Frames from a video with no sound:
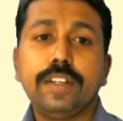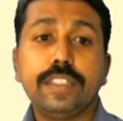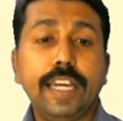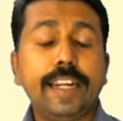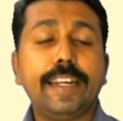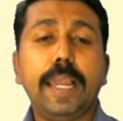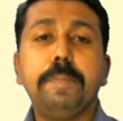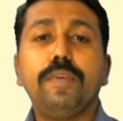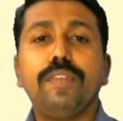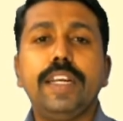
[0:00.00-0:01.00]
That
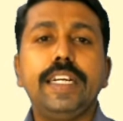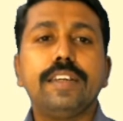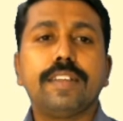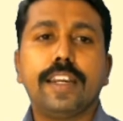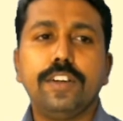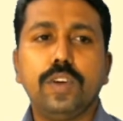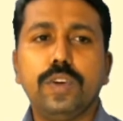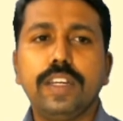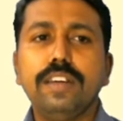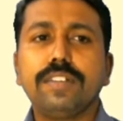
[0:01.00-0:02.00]
type of leaders are
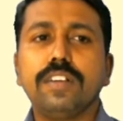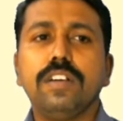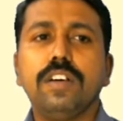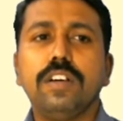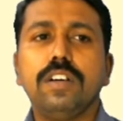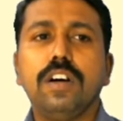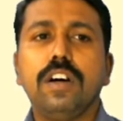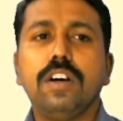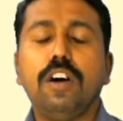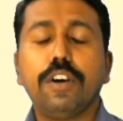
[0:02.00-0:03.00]
known as
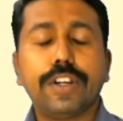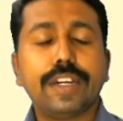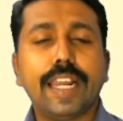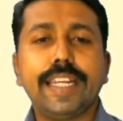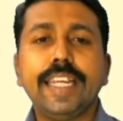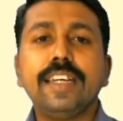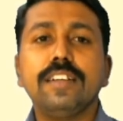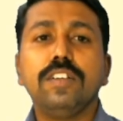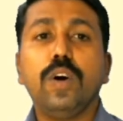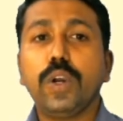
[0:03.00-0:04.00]

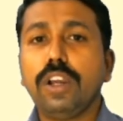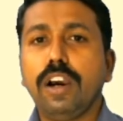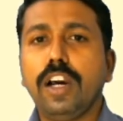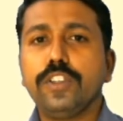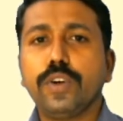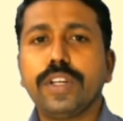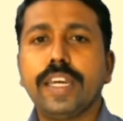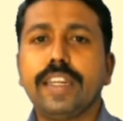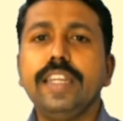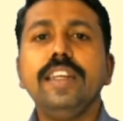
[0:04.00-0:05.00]
autocratic or
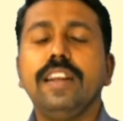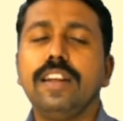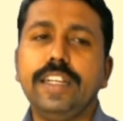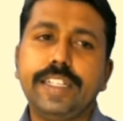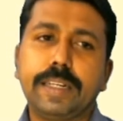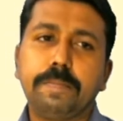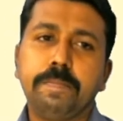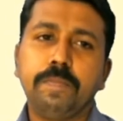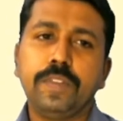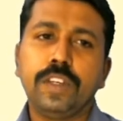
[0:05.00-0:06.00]
authoritarian leader.
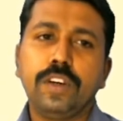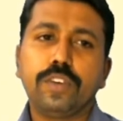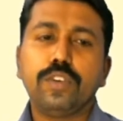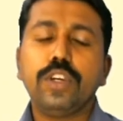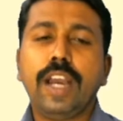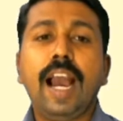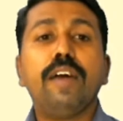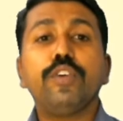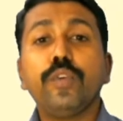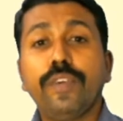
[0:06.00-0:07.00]
So you
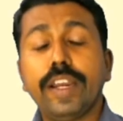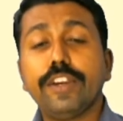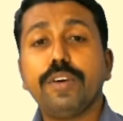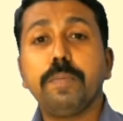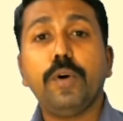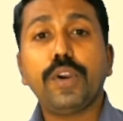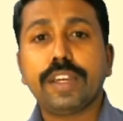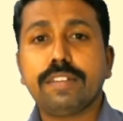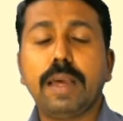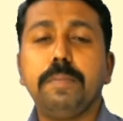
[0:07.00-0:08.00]
have to find out more
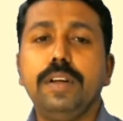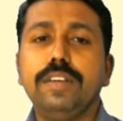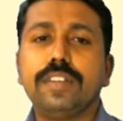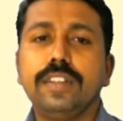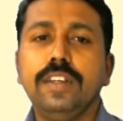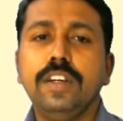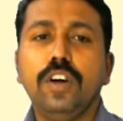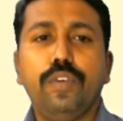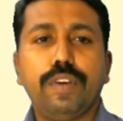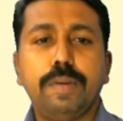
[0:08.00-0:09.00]
examples
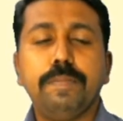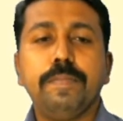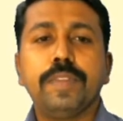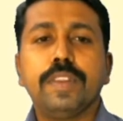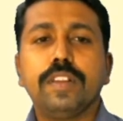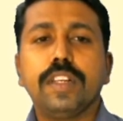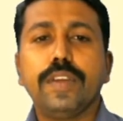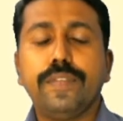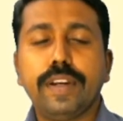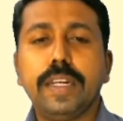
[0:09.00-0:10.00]
from
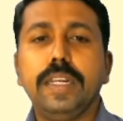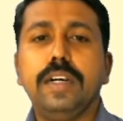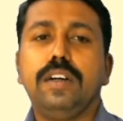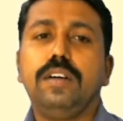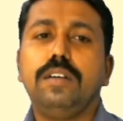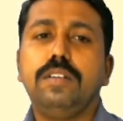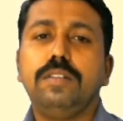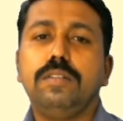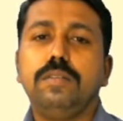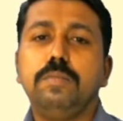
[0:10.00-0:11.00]
different
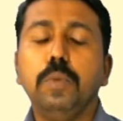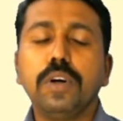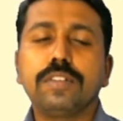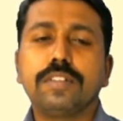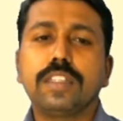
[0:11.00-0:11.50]
books,